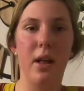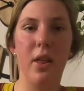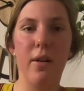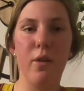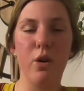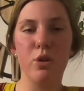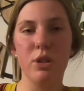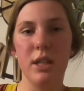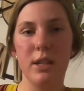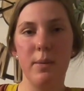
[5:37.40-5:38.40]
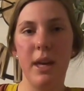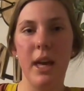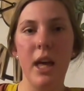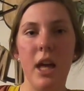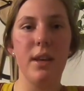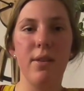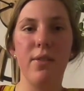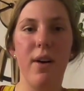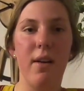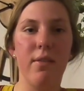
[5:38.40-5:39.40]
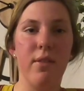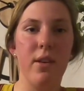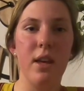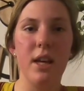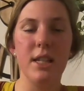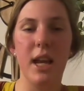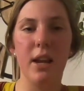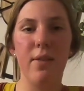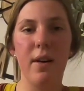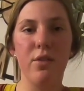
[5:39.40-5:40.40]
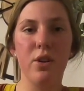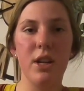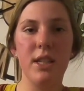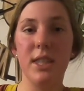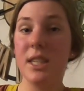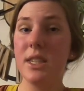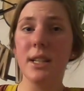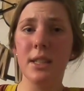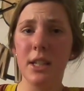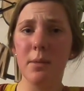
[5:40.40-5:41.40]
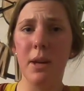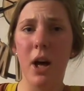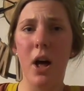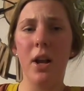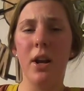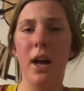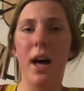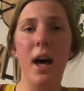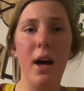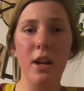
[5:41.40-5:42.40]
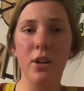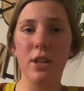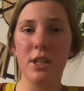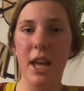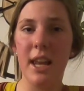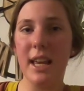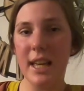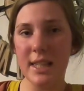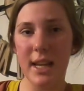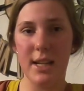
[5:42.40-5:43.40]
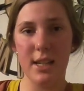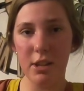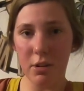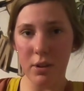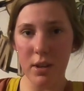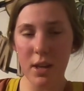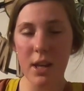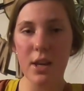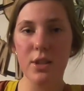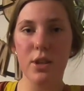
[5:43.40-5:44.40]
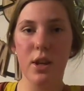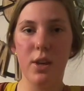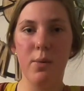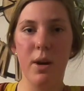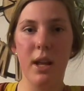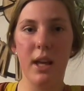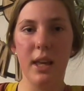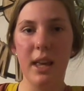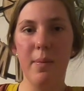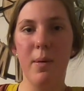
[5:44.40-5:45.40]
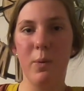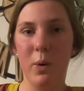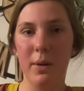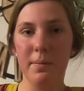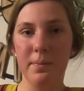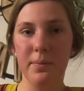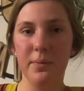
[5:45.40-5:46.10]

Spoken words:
A lot of cultures need to be 75 to 85 degrees. This does need to be hotter. 110 is ideal. So you want to keep it warm.